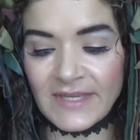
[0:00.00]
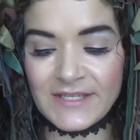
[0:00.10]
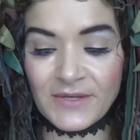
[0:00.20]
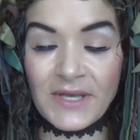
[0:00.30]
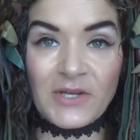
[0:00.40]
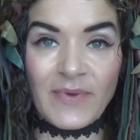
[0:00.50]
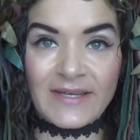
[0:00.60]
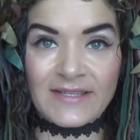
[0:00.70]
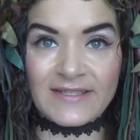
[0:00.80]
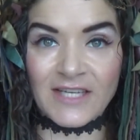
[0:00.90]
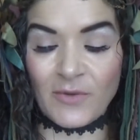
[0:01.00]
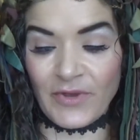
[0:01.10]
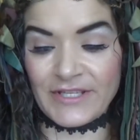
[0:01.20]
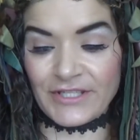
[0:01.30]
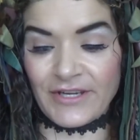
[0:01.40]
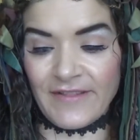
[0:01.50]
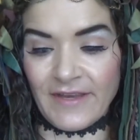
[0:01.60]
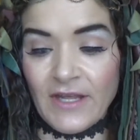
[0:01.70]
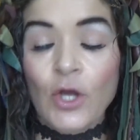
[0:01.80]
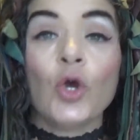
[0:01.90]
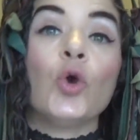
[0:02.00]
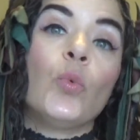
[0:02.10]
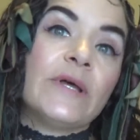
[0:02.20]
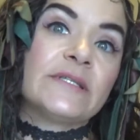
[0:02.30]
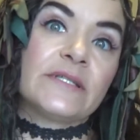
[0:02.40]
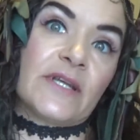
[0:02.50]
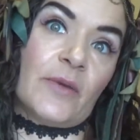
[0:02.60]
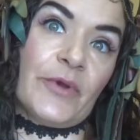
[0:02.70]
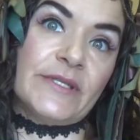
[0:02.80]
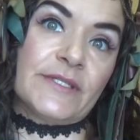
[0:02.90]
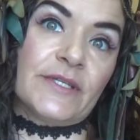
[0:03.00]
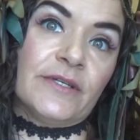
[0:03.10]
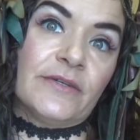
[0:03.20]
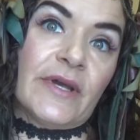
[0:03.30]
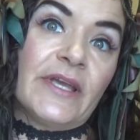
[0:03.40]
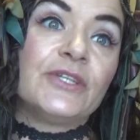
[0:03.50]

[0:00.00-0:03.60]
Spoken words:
So getting back to this time waster, and then who wasn't a time waster, right?